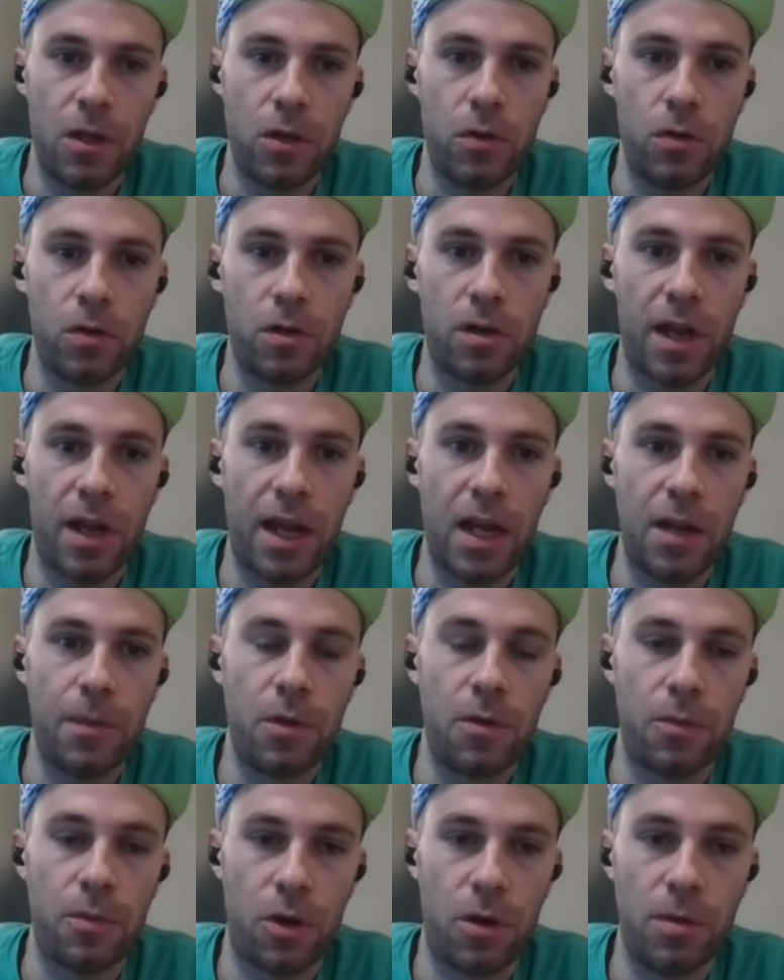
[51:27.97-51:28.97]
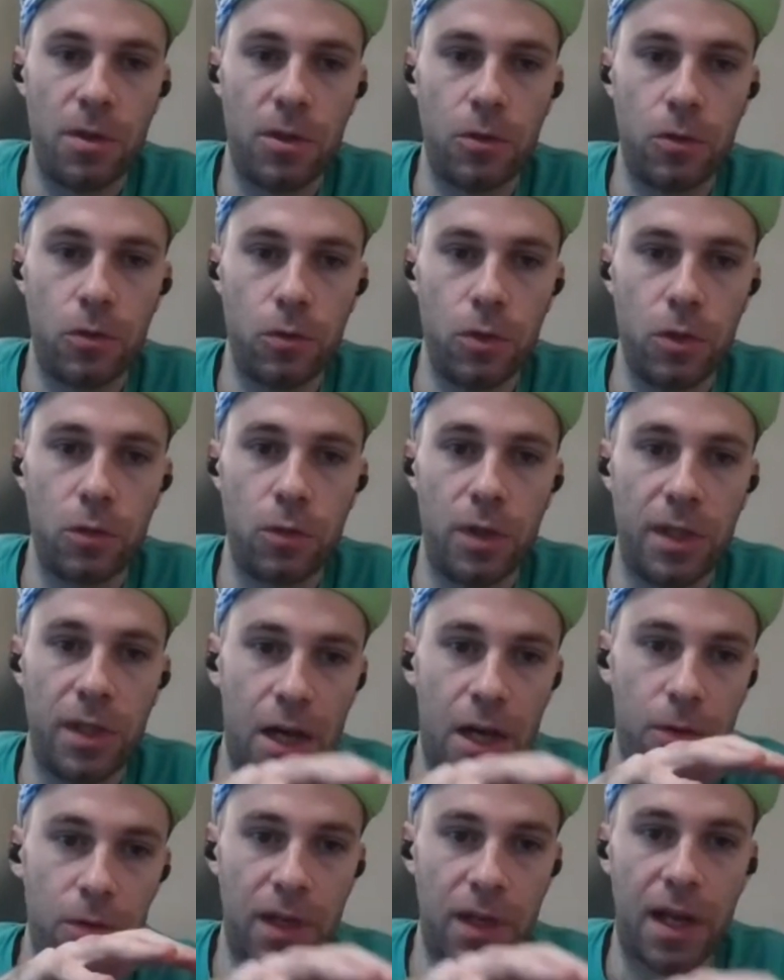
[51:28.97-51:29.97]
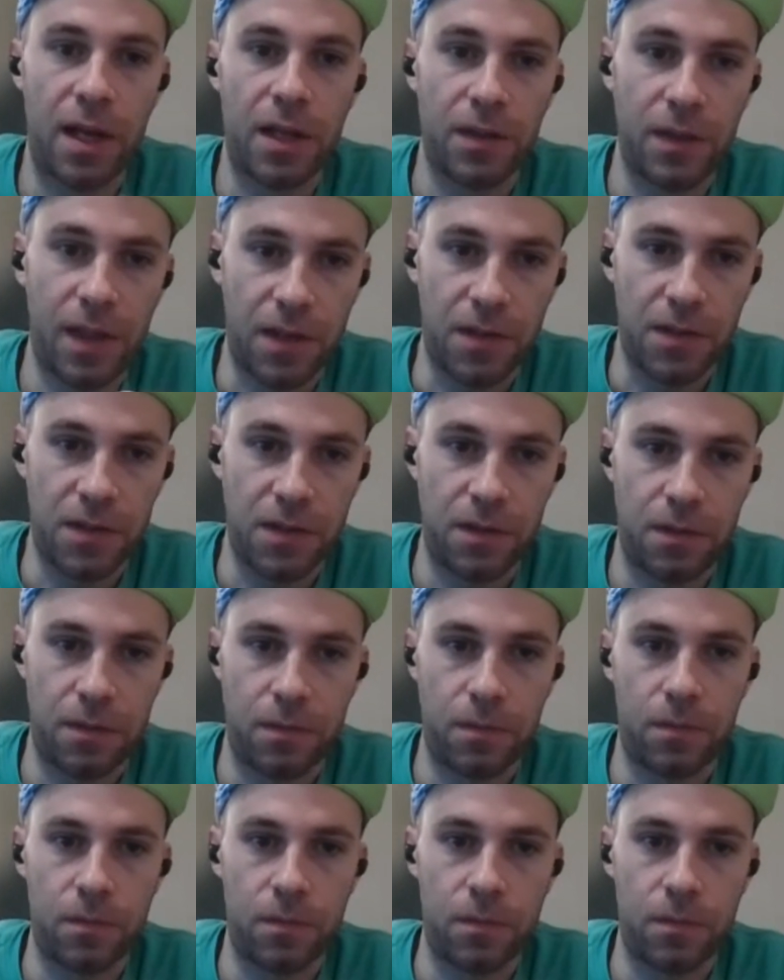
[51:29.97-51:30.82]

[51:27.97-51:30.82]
You are able probably to do it without a test.